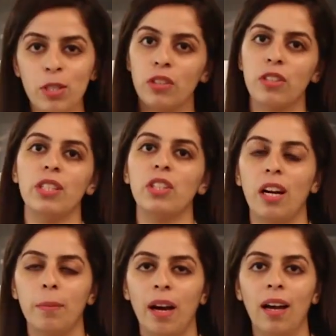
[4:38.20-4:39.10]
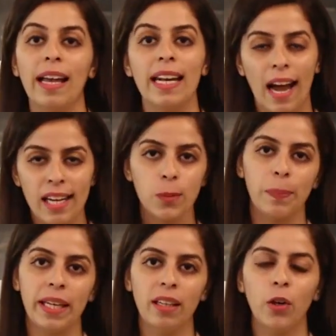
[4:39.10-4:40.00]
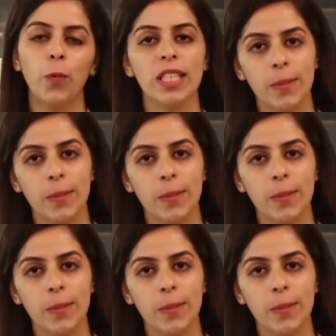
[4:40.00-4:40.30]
Srishti Sharma and I speak with